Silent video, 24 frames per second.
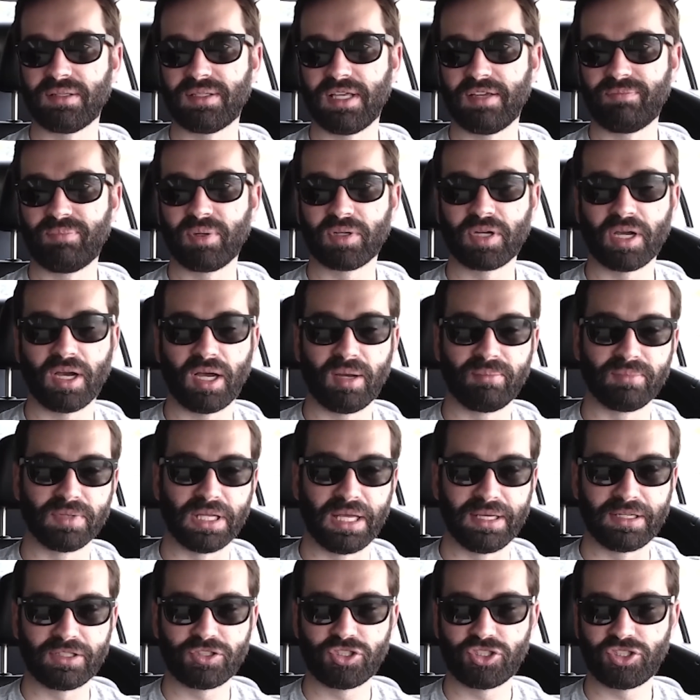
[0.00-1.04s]
they've become
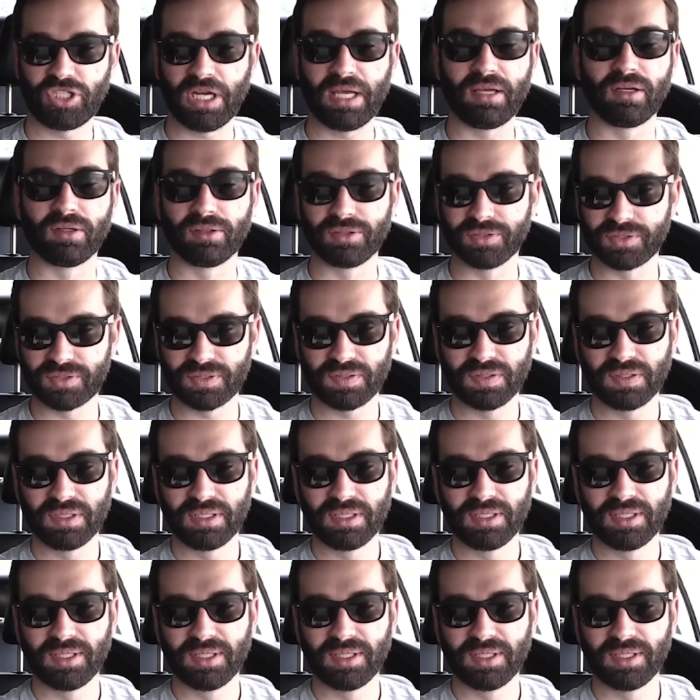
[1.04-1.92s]
like shells.